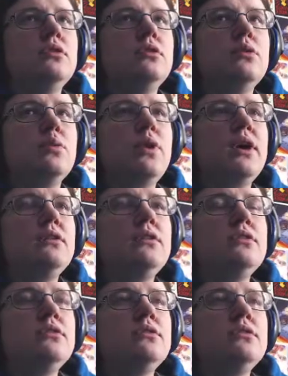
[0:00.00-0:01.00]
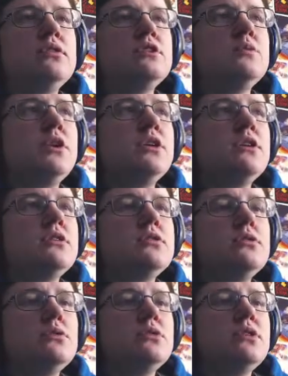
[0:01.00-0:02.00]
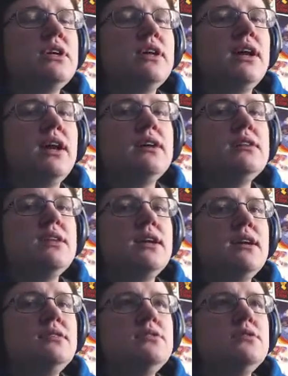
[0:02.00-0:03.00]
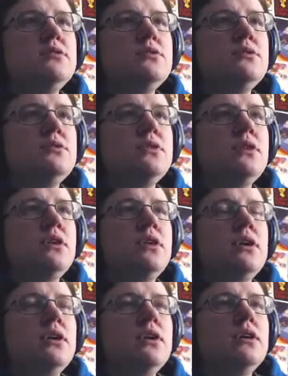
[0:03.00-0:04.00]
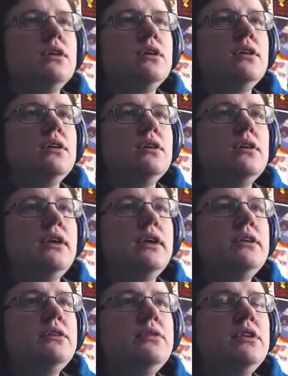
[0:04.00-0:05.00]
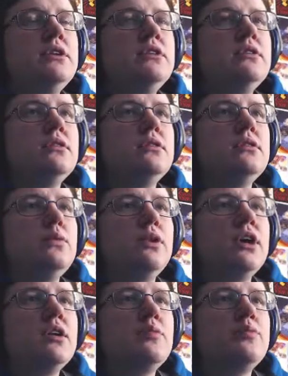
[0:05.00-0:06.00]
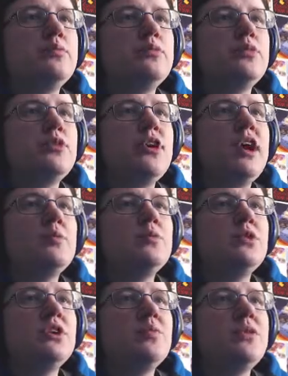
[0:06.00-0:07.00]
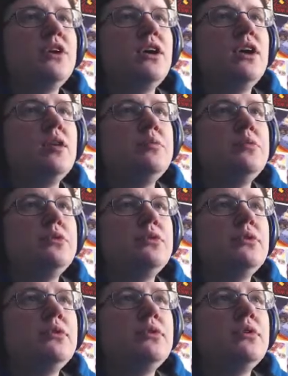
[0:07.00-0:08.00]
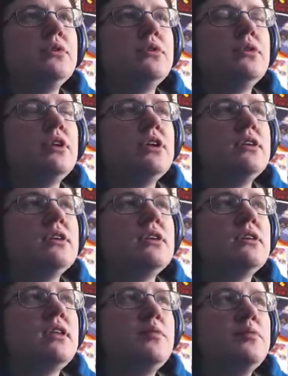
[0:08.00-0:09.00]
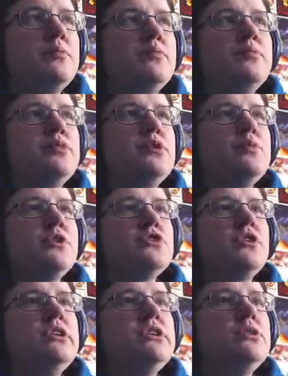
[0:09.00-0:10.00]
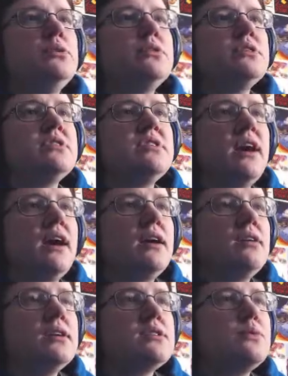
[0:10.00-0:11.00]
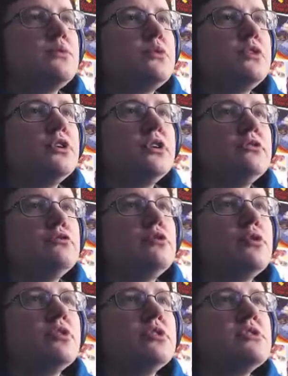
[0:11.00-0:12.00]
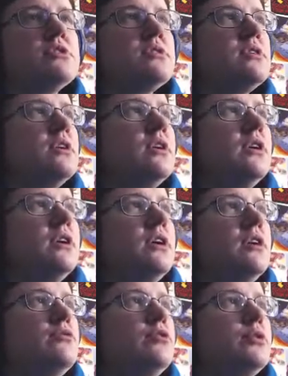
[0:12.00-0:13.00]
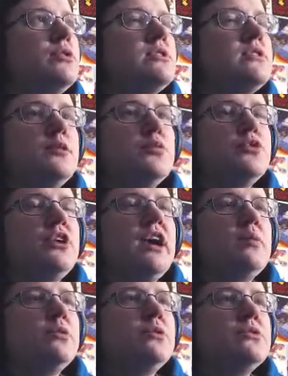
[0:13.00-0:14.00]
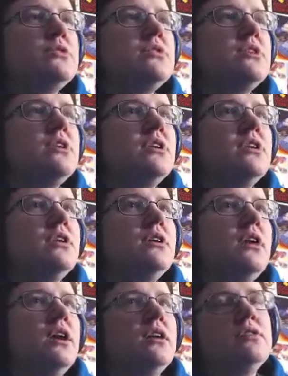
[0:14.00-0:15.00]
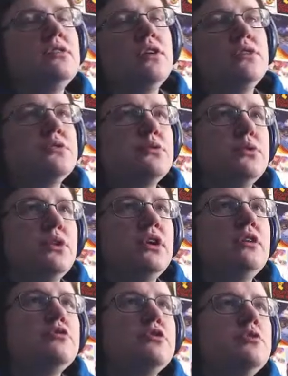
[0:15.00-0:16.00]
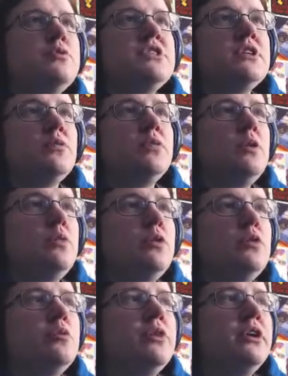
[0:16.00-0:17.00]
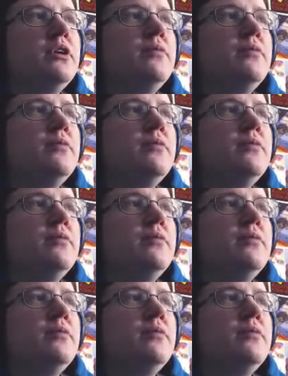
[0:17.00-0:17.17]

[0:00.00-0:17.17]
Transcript: where this part of the story kind of takes you. I know that we got a primal coming up. That uh, they pretty much already told us that. That's what we're looking for is influence of the primals and also looking for the missing people, but